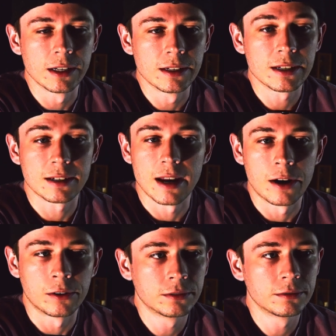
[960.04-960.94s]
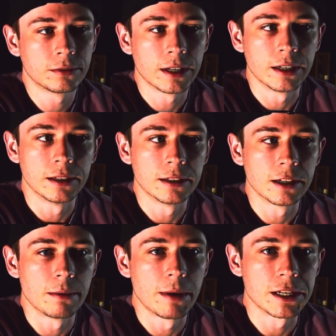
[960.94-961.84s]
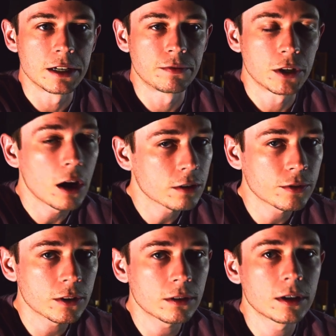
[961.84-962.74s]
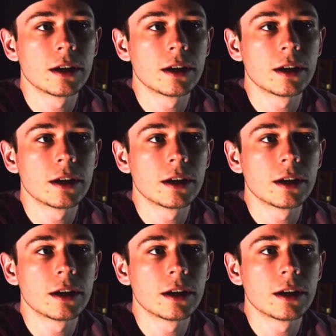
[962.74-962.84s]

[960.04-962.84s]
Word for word: exists now is an amazing photographer